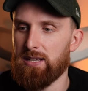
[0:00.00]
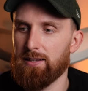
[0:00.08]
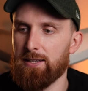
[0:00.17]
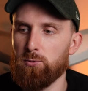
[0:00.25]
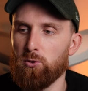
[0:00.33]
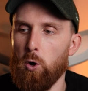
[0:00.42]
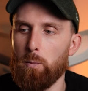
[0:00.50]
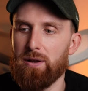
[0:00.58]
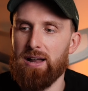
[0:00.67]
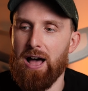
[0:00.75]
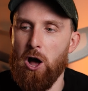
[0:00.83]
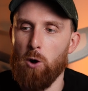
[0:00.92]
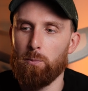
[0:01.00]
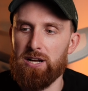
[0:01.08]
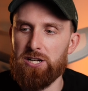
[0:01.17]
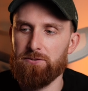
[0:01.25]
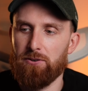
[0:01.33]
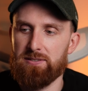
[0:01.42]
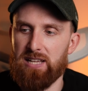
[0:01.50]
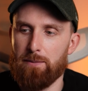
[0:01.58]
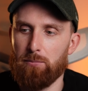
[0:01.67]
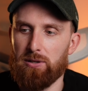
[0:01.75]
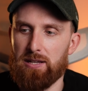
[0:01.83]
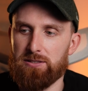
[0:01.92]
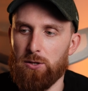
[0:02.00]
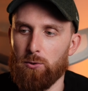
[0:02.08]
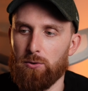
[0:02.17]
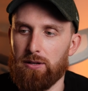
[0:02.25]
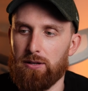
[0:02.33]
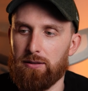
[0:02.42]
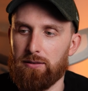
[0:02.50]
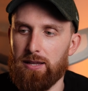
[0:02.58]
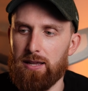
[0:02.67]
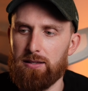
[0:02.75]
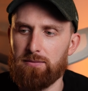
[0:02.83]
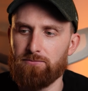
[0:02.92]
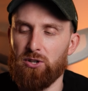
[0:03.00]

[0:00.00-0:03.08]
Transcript: This will open how much. For example, let's go 10.